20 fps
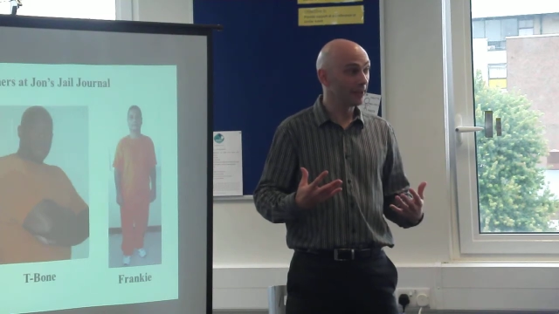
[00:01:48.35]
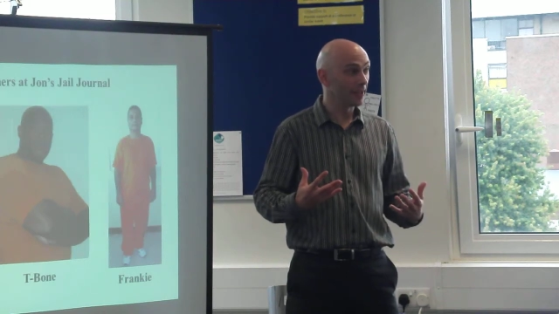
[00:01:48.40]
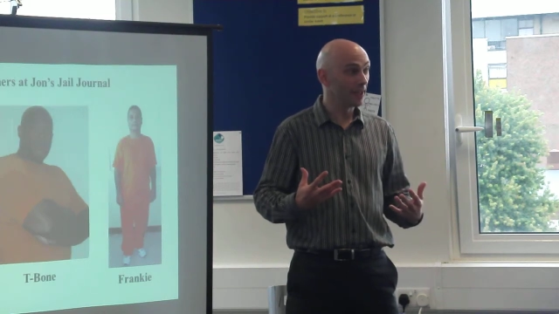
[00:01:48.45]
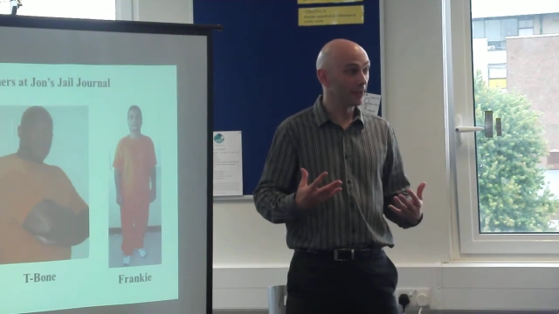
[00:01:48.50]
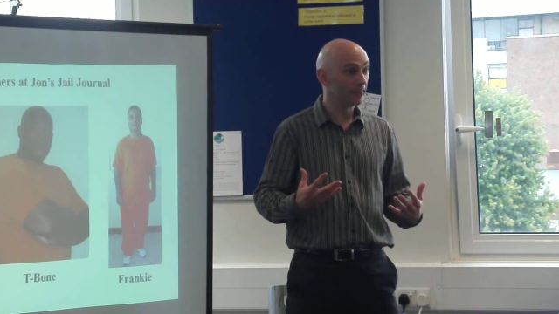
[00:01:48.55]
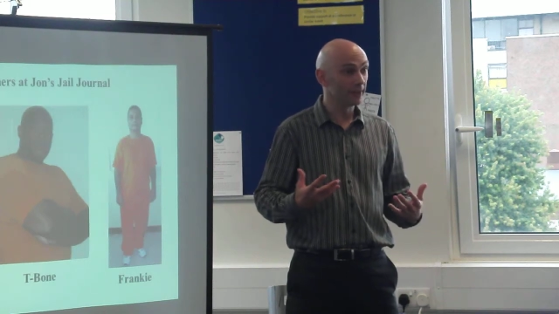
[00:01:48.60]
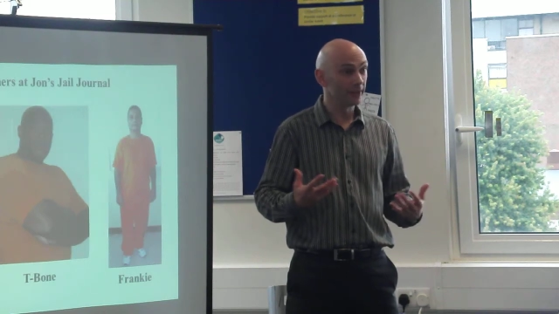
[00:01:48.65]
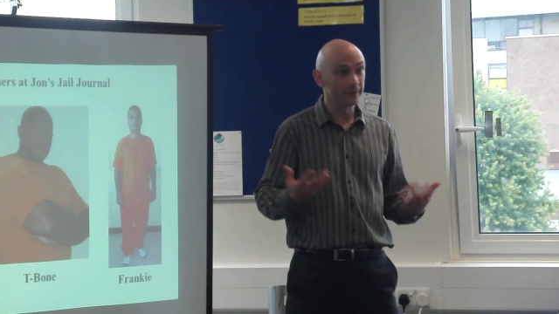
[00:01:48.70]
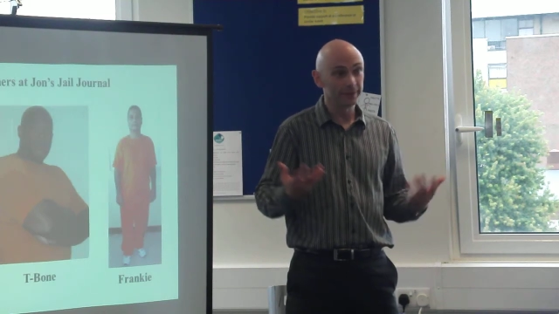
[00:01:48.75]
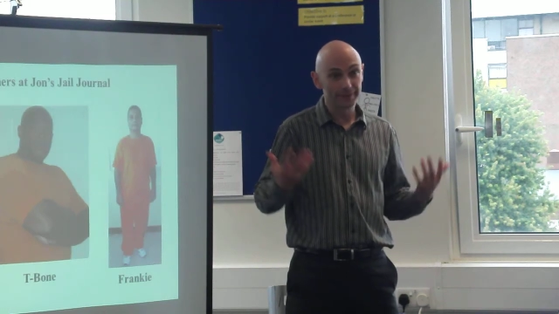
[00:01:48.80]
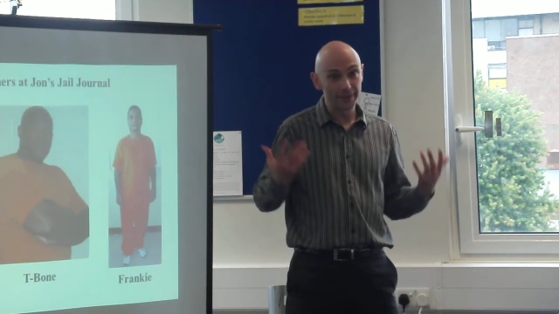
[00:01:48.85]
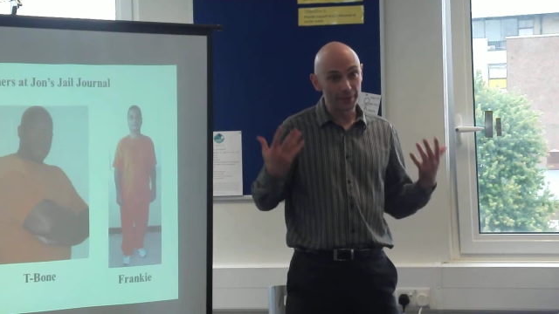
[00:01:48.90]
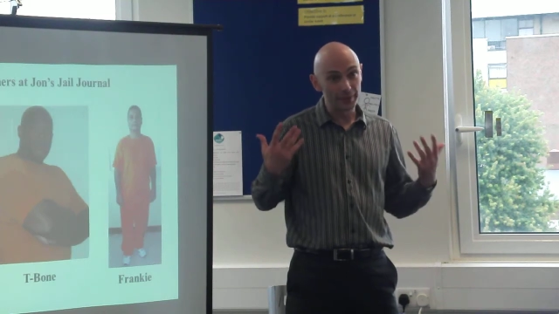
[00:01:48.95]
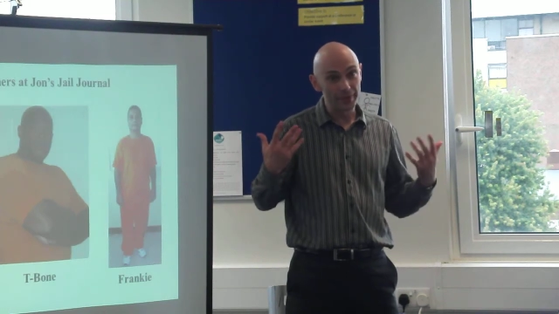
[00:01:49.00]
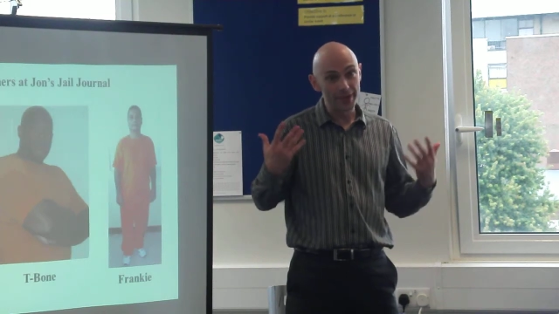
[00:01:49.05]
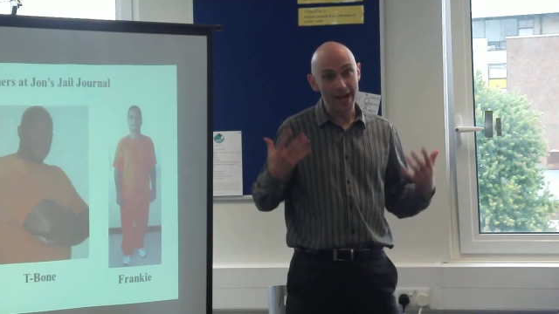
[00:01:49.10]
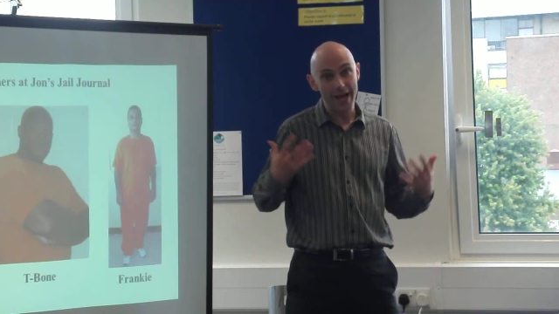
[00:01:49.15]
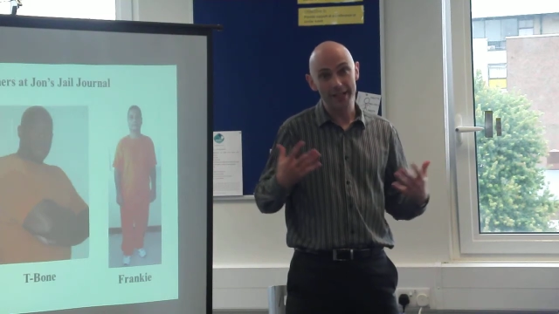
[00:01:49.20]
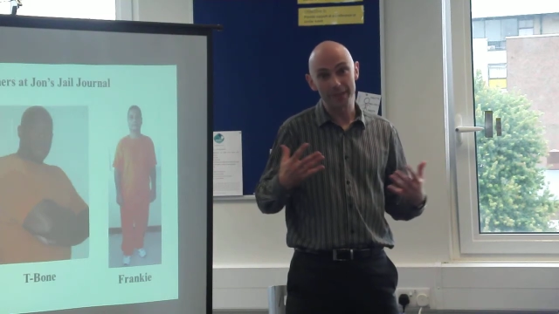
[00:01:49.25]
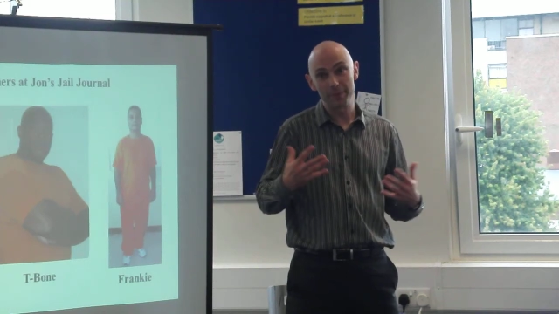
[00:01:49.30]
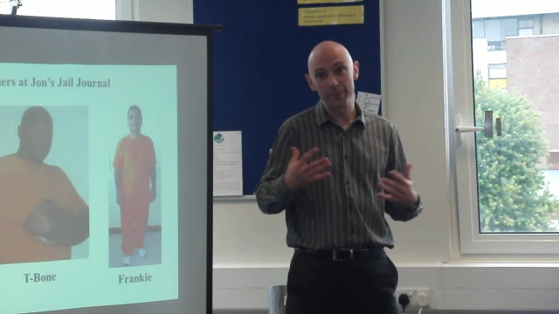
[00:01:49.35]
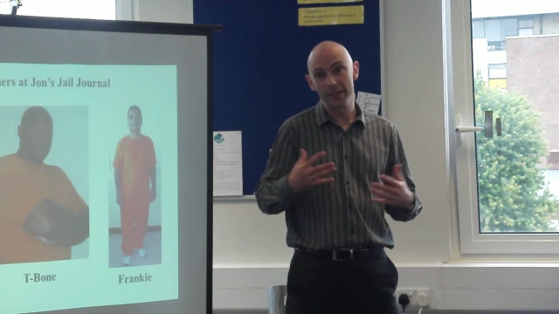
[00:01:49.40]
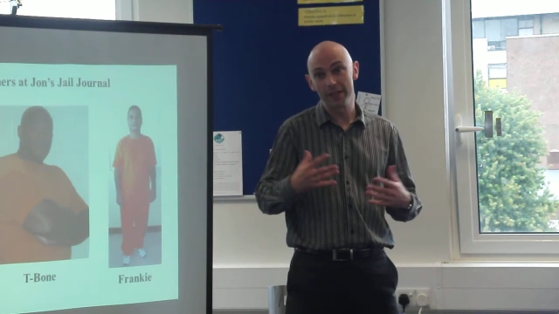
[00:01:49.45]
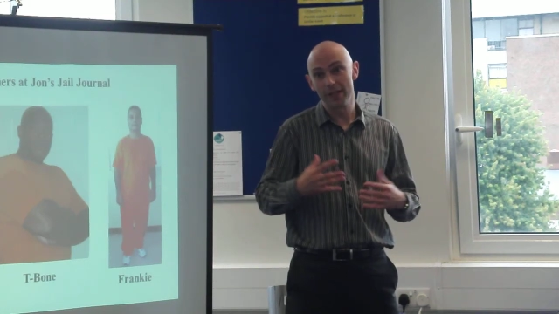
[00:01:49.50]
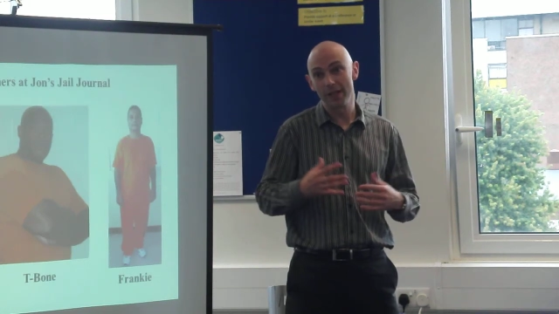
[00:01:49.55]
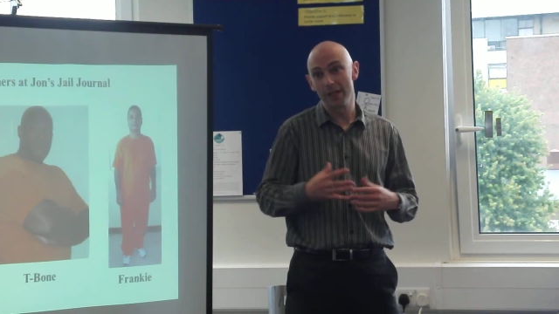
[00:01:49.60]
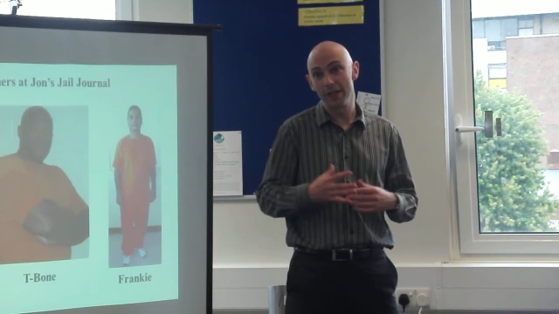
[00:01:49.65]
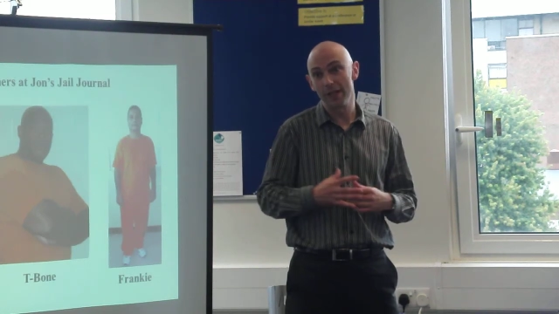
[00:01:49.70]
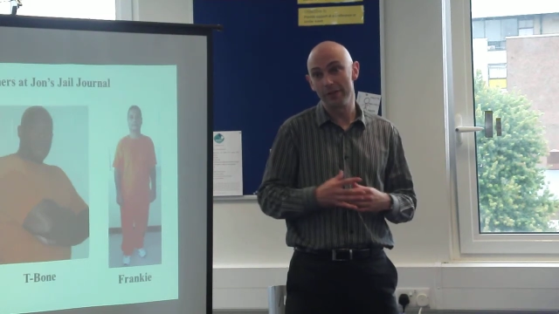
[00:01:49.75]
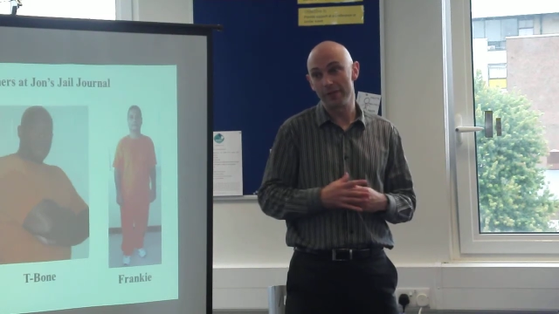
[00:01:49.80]
You know, they, they would ask me
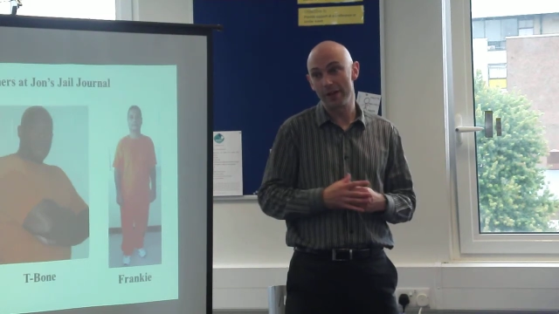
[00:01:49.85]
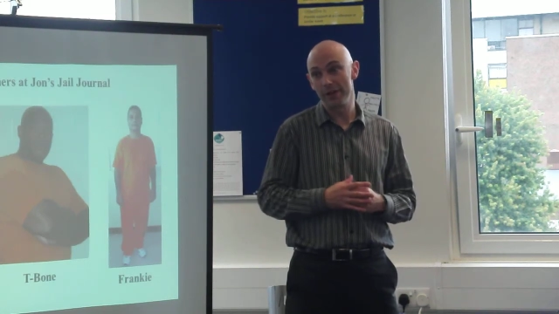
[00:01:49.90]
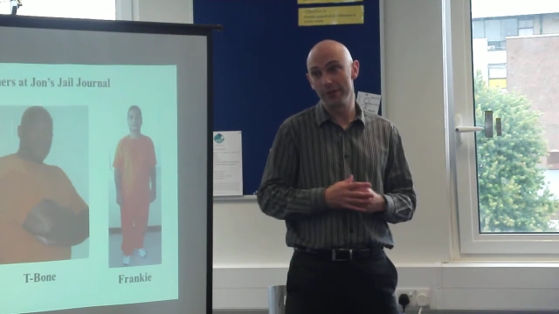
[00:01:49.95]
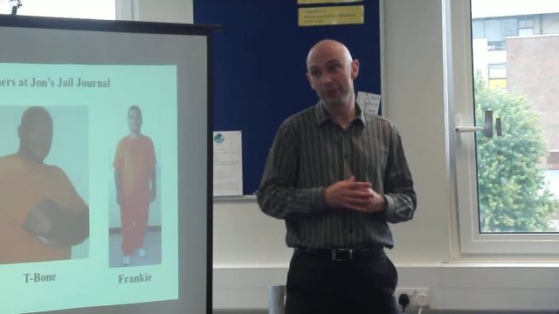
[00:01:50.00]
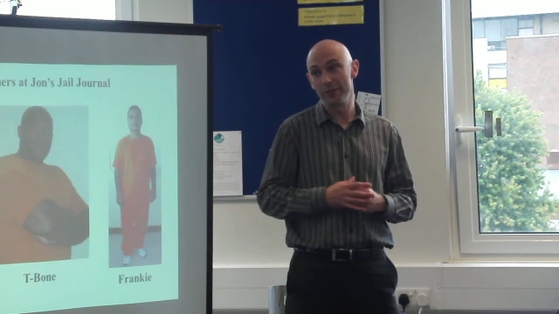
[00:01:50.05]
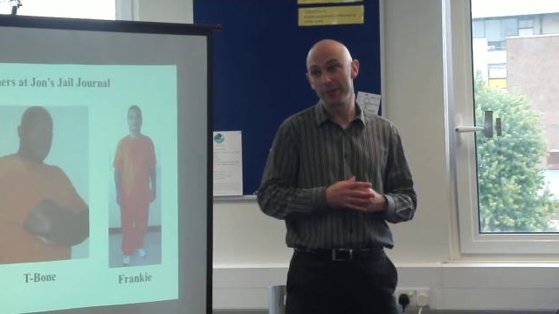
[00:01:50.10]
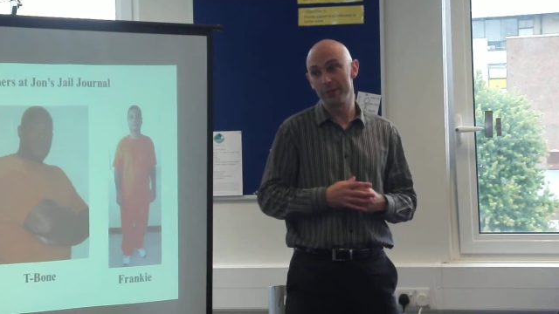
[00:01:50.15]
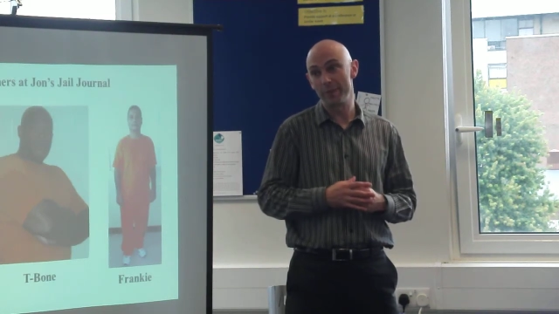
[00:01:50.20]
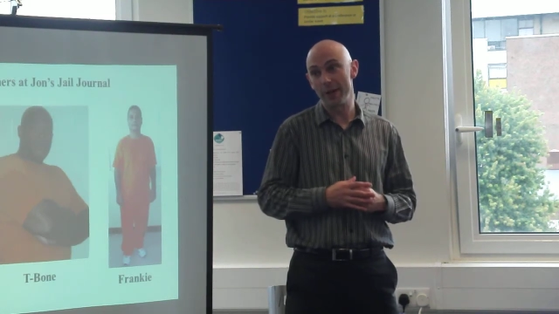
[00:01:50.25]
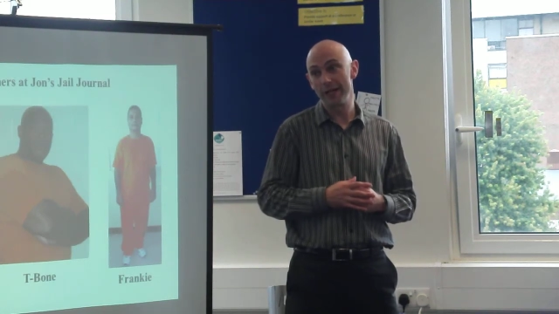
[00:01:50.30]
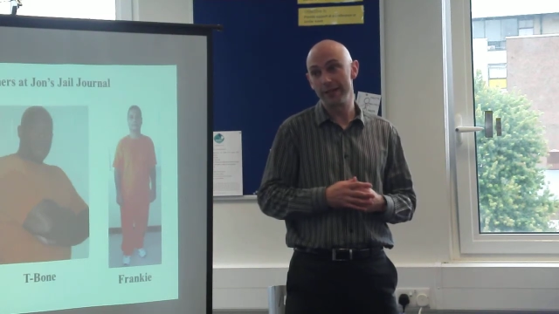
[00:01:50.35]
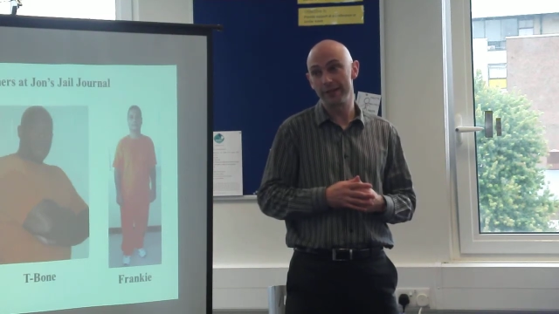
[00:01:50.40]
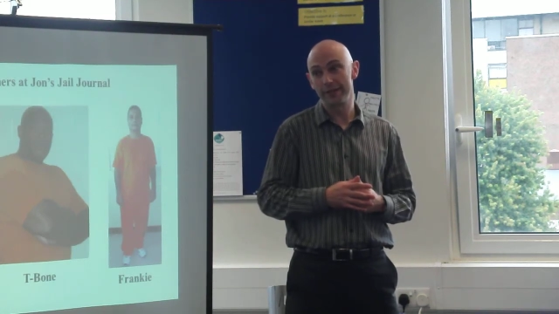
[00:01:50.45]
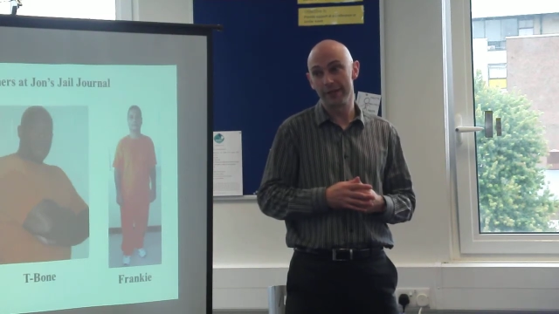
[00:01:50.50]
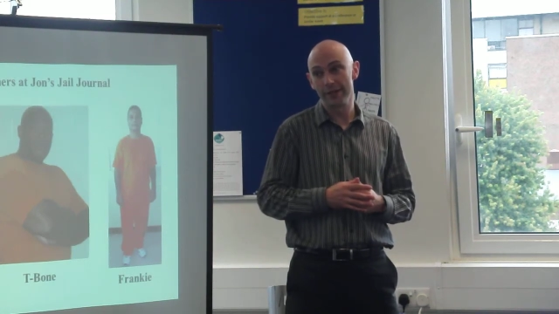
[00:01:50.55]
if I knew the Spice